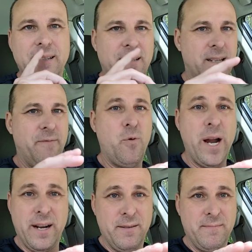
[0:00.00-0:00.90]
of
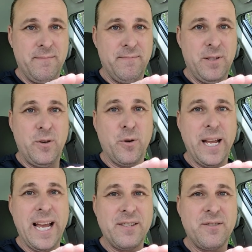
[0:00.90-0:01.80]
where the
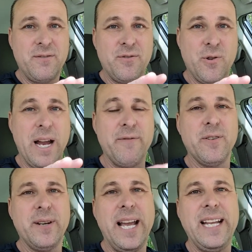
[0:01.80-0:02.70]
Doordash
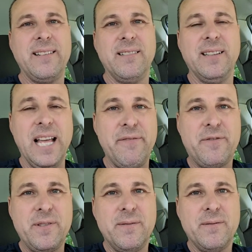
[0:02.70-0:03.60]
driver had
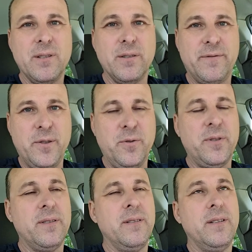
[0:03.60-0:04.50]
left her food.